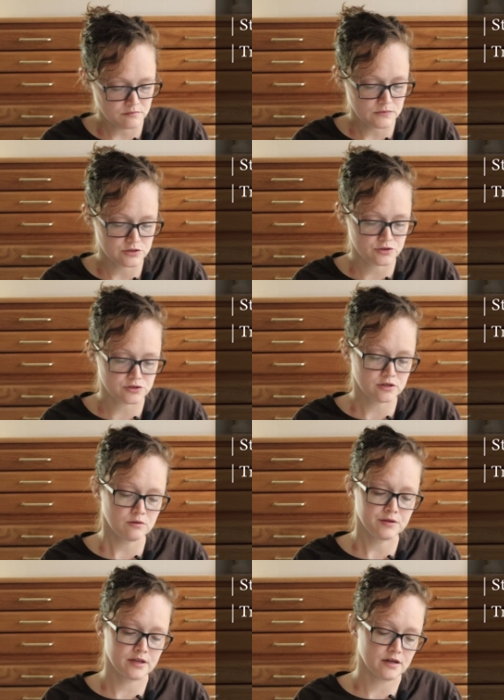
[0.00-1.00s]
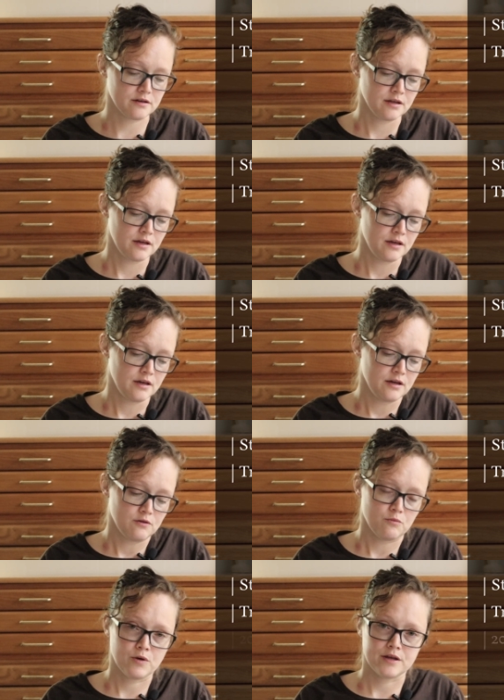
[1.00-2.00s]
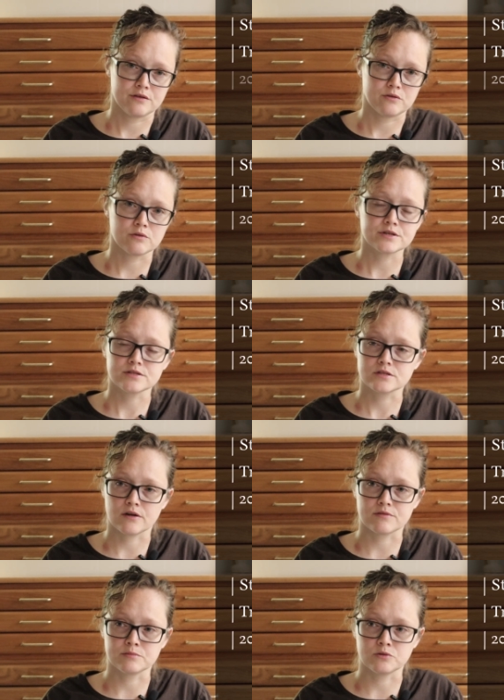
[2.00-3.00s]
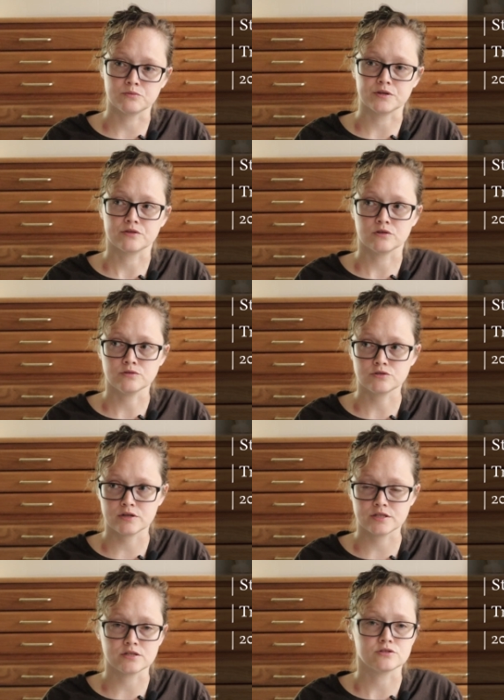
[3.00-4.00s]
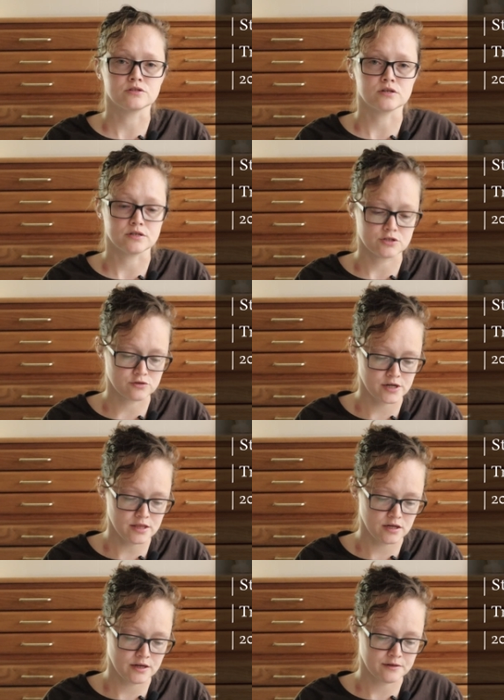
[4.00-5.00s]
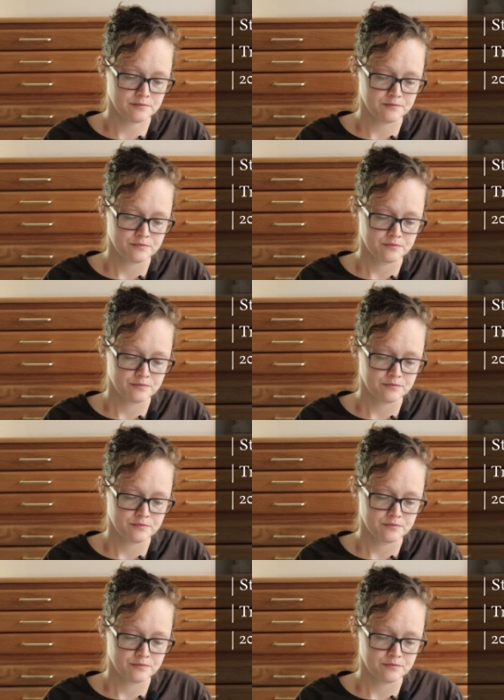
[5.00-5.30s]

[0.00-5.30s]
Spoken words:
So you start with that. When the horse is comfortable with those transitions on a straight line,